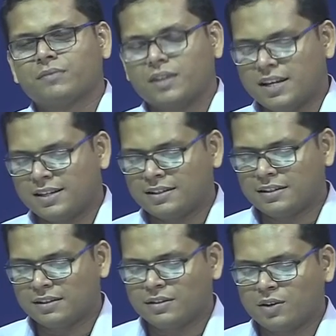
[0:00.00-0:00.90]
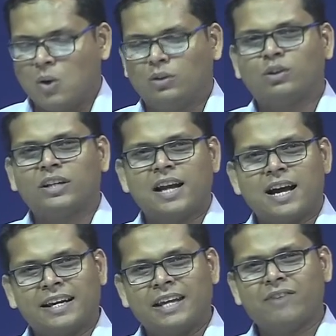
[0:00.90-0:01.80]
Yes, although there are
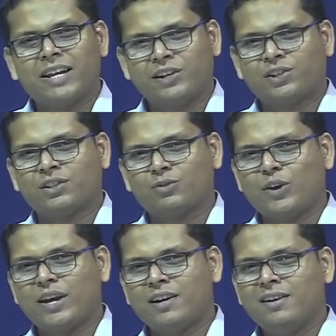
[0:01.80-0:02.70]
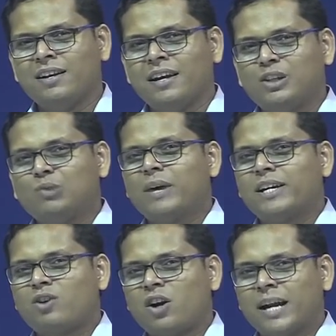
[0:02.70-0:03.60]
again variations where you might
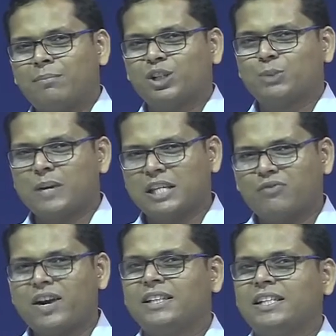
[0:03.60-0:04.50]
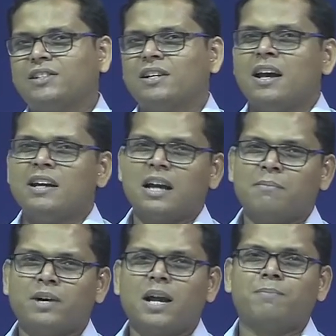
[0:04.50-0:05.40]
not have to specify these
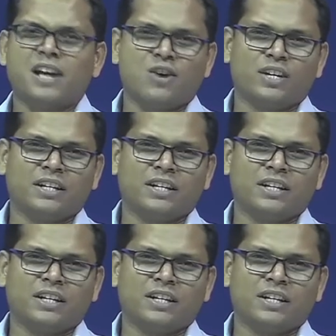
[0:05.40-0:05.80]
number a priori.